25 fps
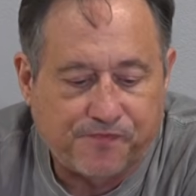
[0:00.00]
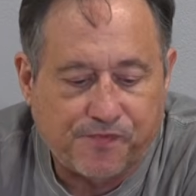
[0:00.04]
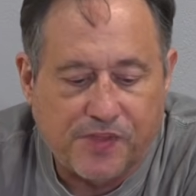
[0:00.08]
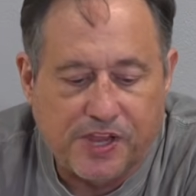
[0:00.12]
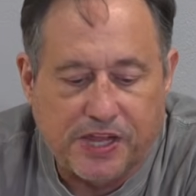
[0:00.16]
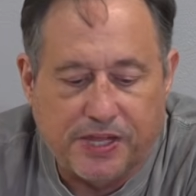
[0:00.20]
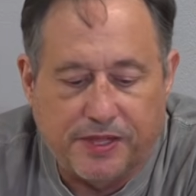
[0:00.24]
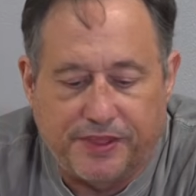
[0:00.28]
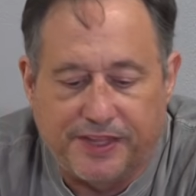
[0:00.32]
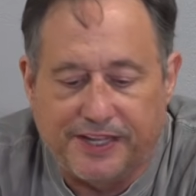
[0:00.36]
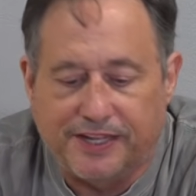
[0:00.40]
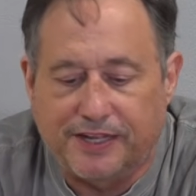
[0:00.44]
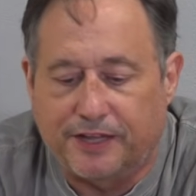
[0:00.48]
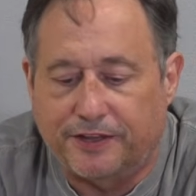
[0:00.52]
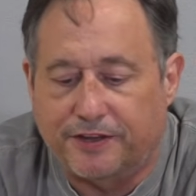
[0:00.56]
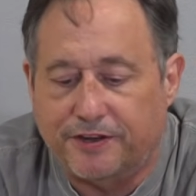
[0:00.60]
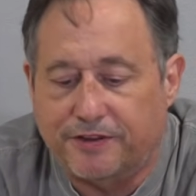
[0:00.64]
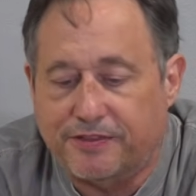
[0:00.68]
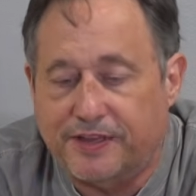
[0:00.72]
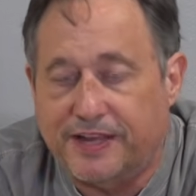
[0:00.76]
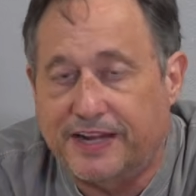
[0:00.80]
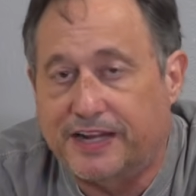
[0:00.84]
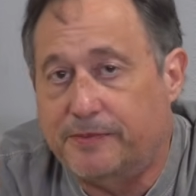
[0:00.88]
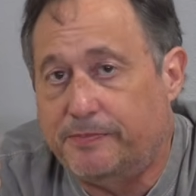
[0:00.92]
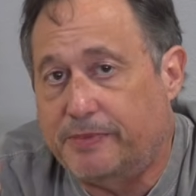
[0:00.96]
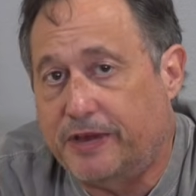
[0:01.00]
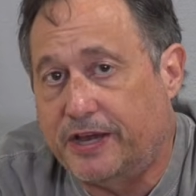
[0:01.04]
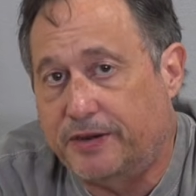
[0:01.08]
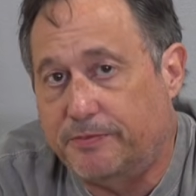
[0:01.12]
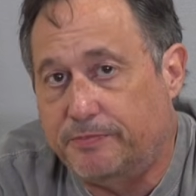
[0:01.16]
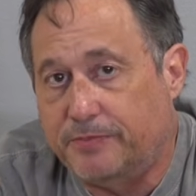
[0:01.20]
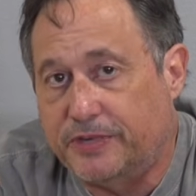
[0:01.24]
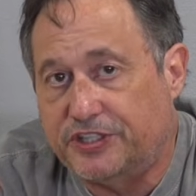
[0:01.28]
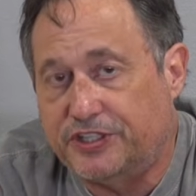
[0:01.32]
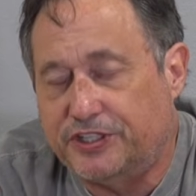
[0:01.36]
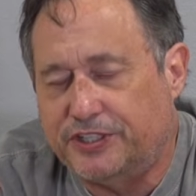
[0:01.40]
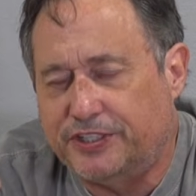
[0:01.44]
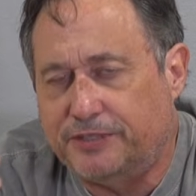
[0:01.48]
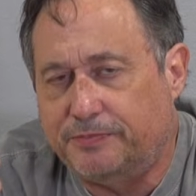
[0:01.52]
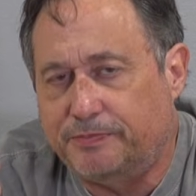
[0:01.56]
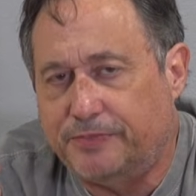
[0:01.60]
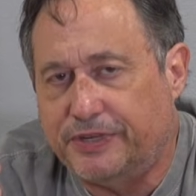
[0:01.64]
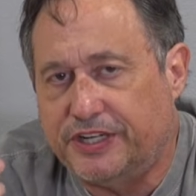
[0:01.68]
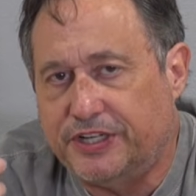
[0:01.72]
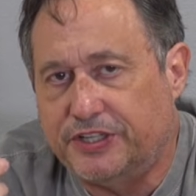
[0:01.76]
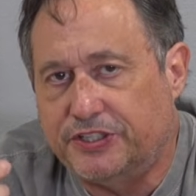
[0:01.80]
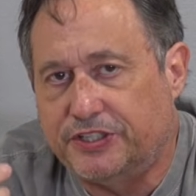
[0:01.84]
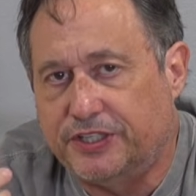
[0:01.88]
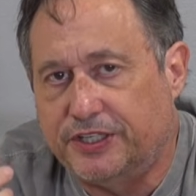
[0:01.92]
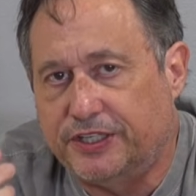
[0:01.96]
The other thing about a Michigan
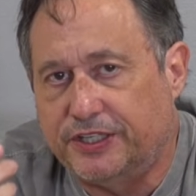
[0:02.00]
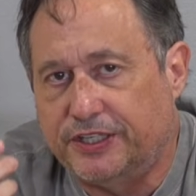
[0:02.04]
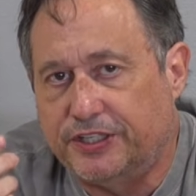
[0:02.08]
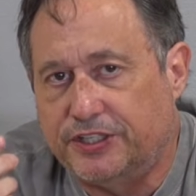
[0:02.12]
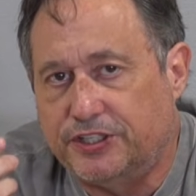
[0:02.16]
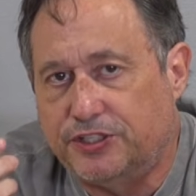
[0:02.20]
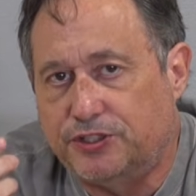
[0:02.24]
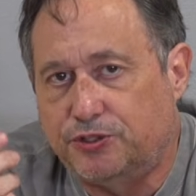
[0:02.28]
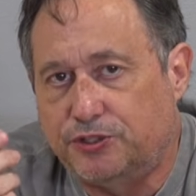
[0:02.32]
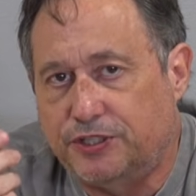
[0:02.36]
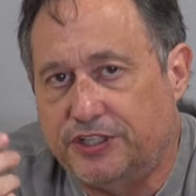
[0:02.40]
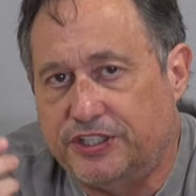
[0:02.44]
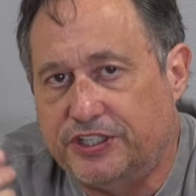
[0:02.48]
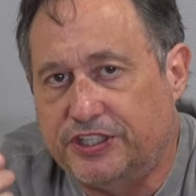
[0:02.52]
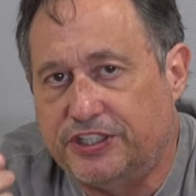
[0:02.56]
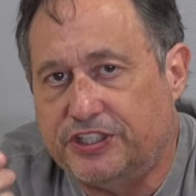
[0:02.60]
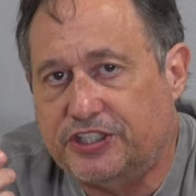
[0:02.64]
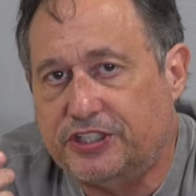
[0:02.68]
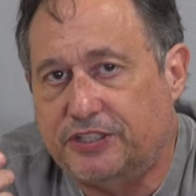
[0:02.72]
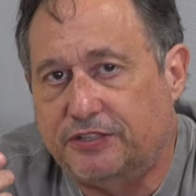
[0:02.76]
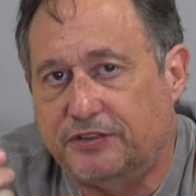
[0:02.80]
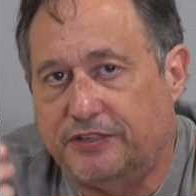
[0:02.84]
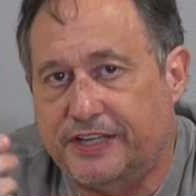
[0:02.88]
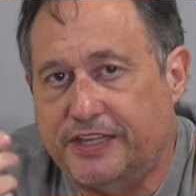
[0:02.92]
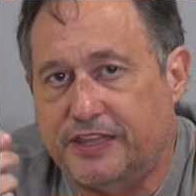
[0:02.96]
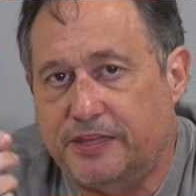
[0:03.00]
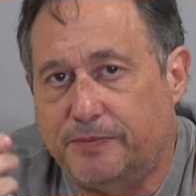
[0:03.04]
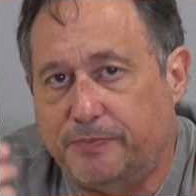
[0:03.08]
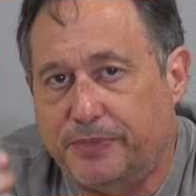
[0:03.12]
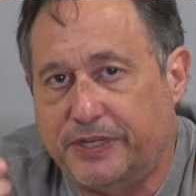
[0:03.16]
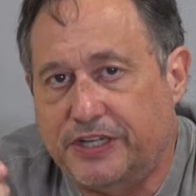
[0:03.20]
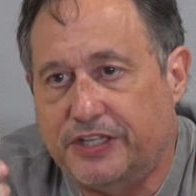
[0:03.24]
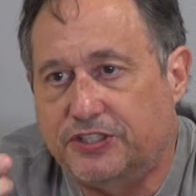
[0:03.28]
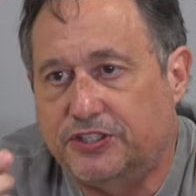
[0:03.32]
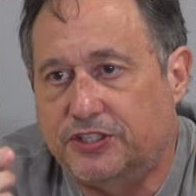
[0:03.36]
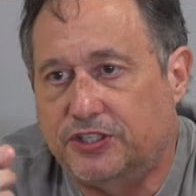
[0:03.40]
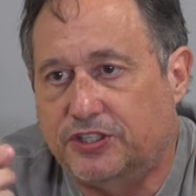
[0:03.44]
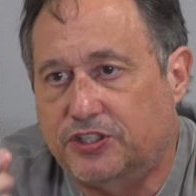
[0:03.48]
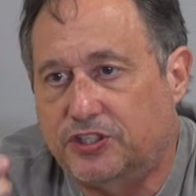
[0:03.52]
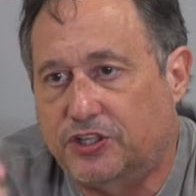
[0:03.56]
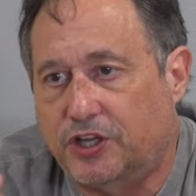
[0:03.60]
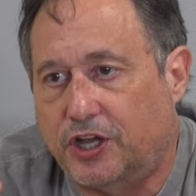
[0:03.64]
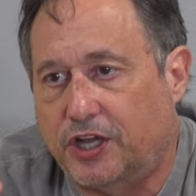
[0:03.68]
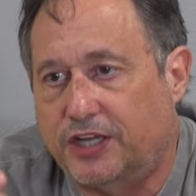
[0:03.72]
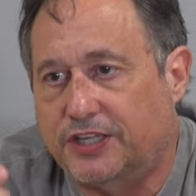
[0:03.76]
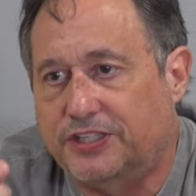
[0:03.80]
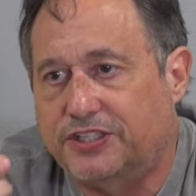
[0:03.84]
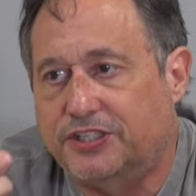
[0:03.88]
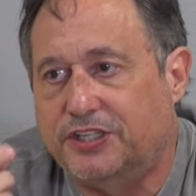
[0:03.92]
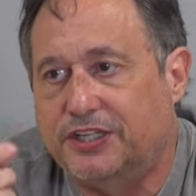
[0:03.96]
pizza is traditionally the pizza
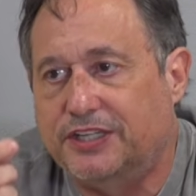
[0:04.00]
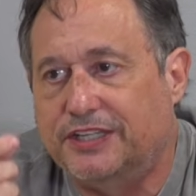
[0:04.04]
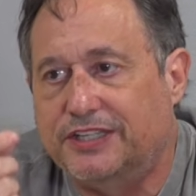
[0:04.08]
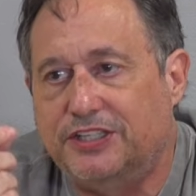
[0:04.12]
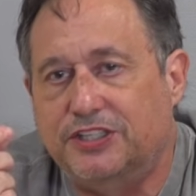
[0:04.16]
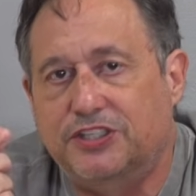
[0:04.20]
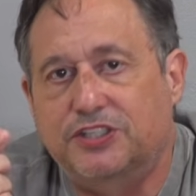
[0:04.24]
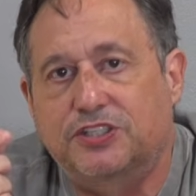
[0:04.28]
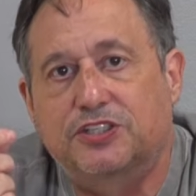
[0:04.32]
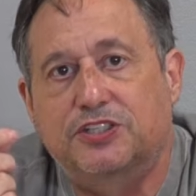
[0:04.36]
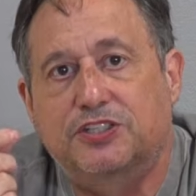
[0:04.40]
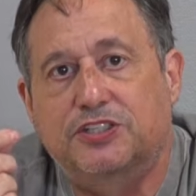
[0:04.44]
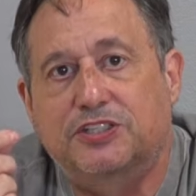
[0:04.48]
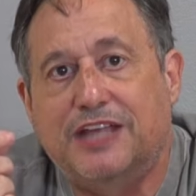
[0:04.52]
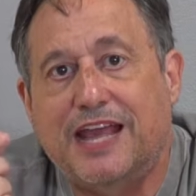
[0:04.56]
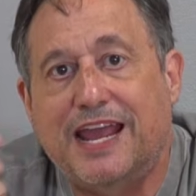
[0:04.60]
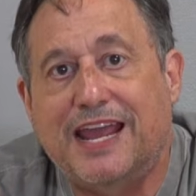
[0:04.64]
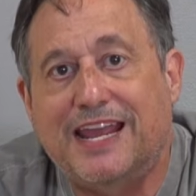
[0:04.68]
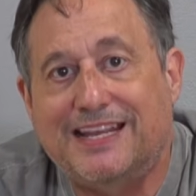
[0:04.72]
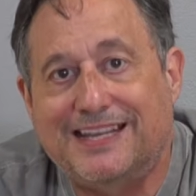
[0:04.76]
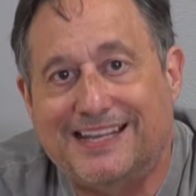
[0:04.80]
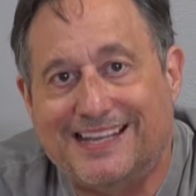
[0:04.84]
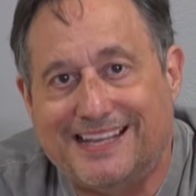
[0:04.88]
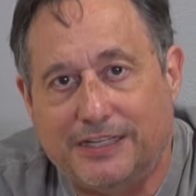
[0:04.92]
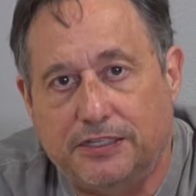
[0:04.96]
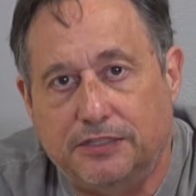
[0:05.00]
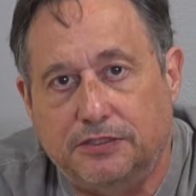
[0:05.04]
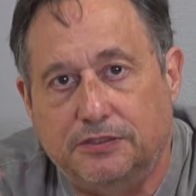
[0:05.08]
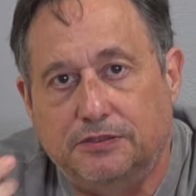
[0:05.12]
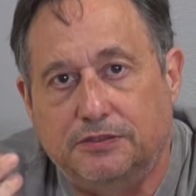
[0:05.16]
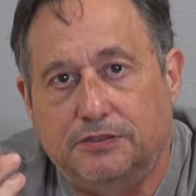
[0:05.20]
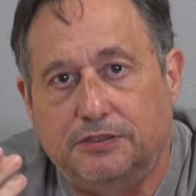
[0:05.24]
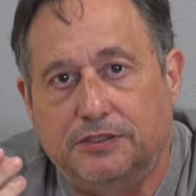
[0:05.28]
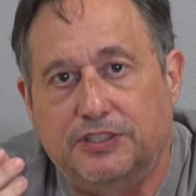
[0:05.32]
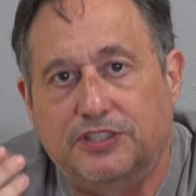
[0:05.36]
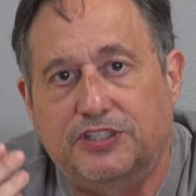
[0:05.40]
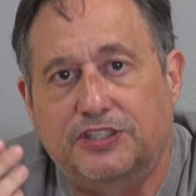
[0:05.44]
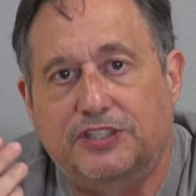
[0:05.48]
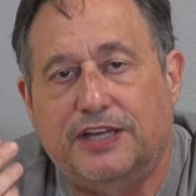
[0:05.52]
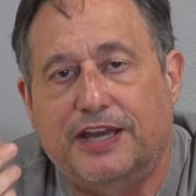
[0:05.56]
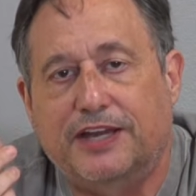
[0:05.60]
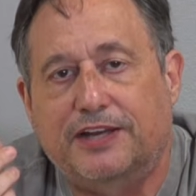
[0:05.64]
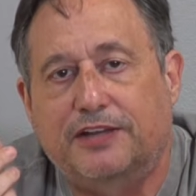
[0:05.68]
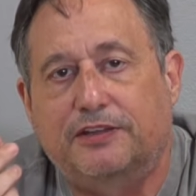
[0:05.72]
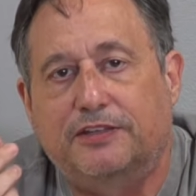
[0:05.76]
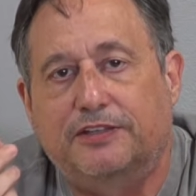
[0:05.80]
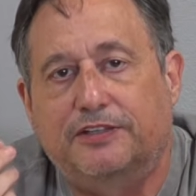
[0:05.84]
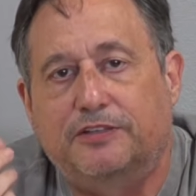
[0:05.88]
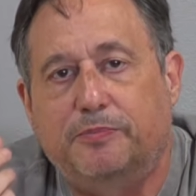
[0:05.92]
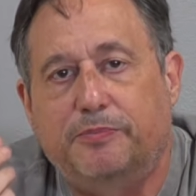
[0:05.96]
sauce is tangy. It's got a
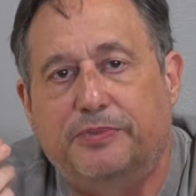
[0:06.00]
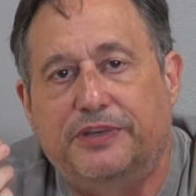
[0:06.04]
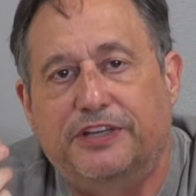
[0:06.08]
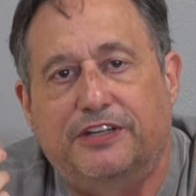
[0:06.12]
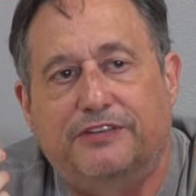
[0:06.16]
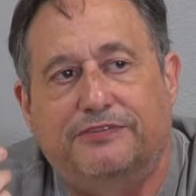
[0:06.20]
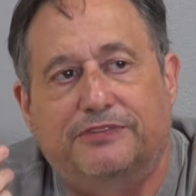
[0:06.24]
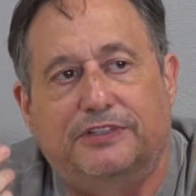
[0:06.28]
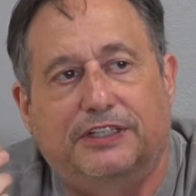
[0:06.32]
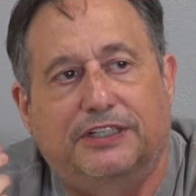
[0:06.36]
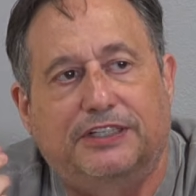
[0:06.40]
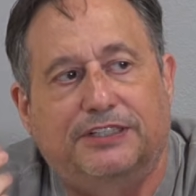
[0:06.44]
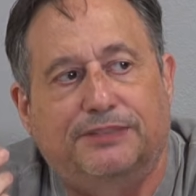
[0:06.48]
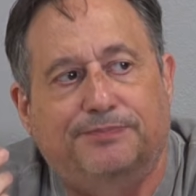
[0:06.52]
little bit of a,